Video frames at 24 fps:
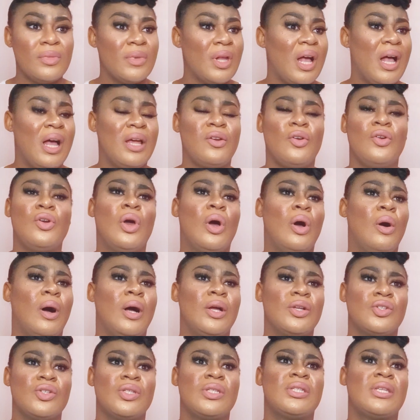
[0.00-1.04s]

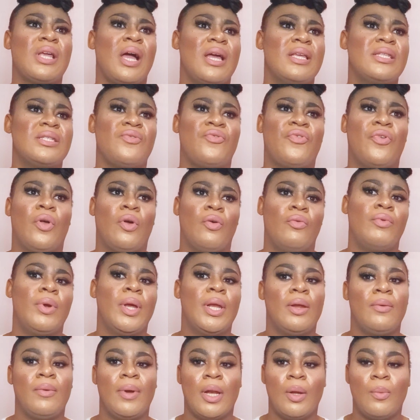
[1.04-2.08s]
I just started to feel
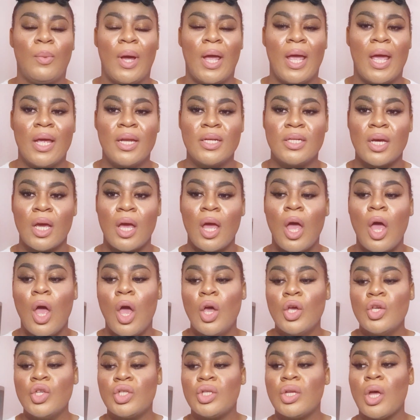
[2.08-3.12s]
really, really weird.
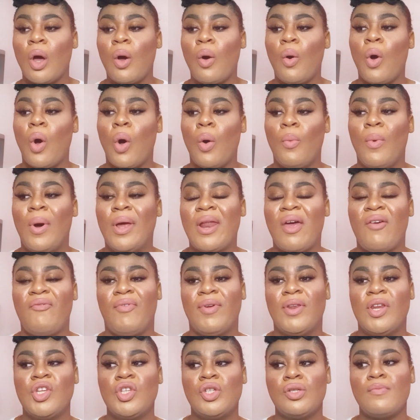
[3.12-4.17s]
So when I
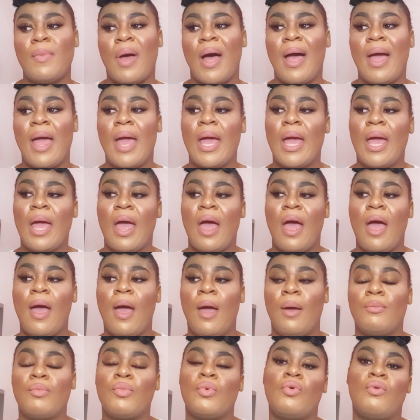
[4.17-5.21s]
finished my
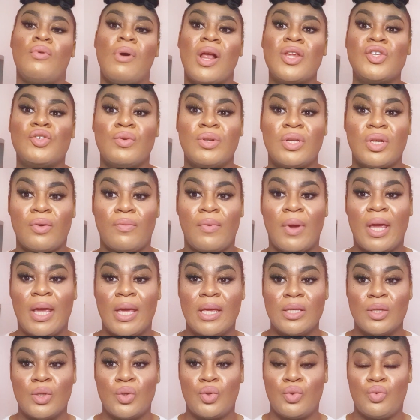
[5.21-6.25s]
graduate degree
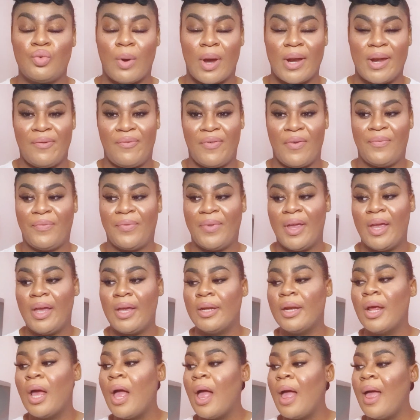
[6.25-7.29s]
in
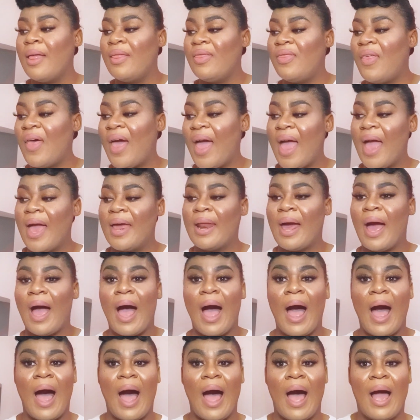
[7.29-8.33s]
2015, then
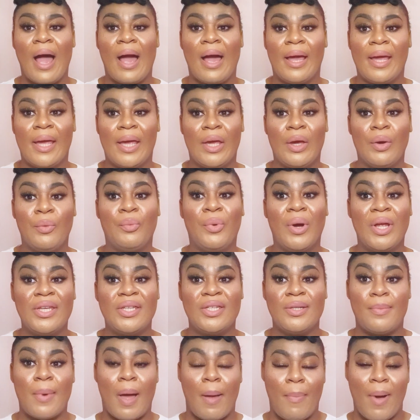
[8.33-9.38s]
I went
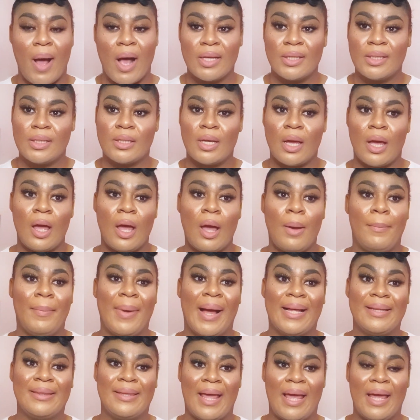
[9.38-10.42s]
to my pastor
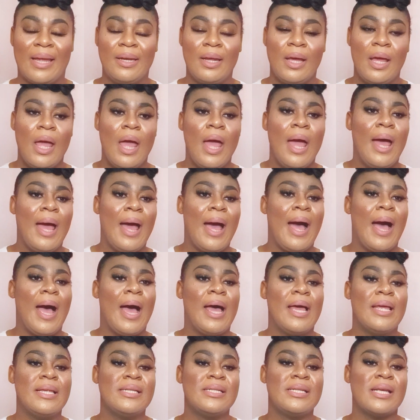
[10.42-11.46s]
back then,
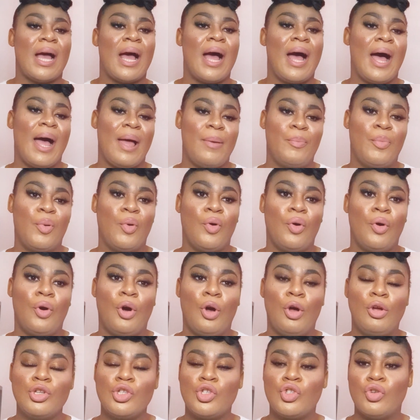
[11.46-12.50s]
and I
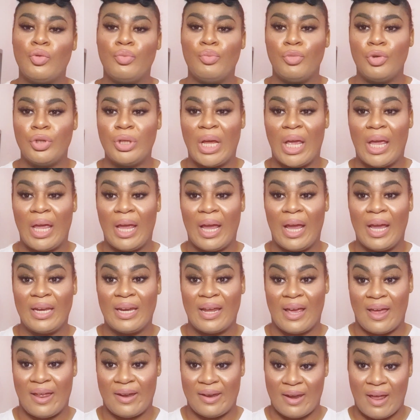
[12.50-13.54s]
put some money in
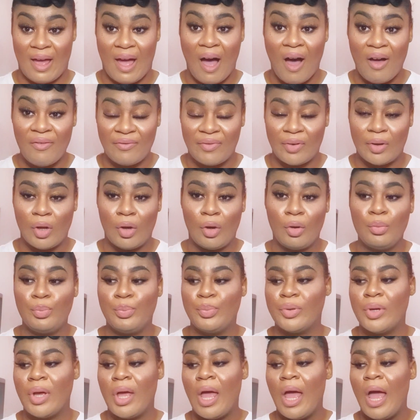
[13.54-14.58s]
an
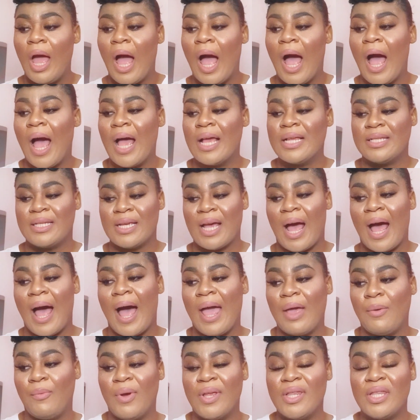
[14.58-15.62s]
envelope, and
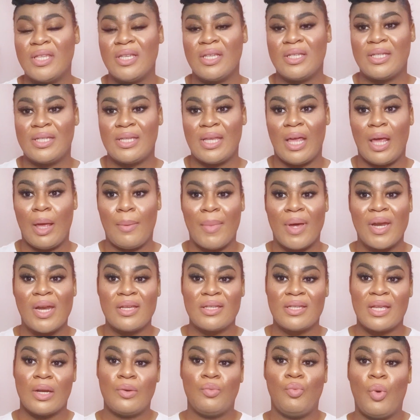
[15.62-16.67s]
I went to see him, and I
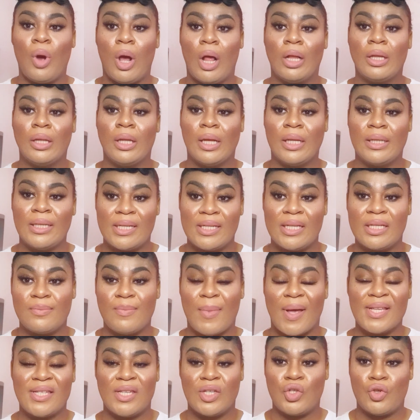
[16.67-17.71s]
said, well, this is
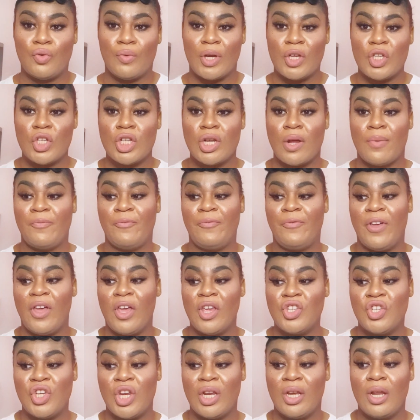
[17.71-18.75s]
my situation. I'm a
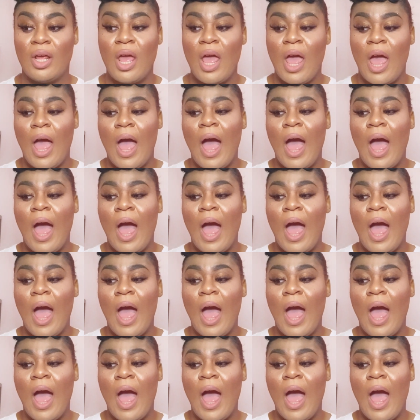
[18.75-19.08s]
virgin.